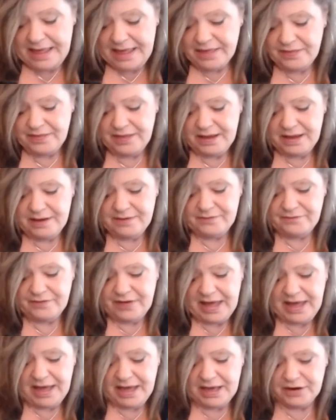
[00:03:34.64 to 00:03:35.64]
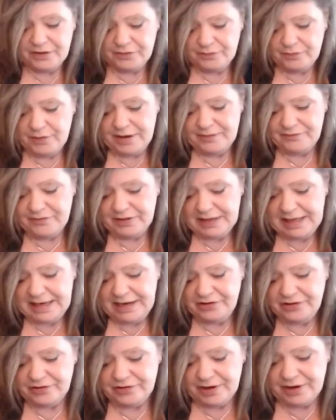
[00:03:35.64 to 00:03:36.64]
They have had a
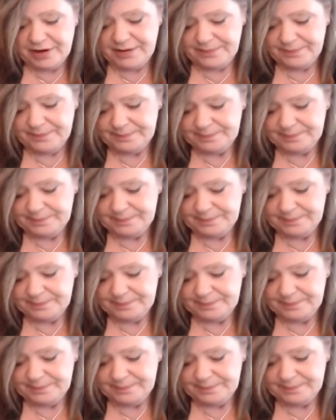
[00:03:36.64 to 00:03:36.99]
revelation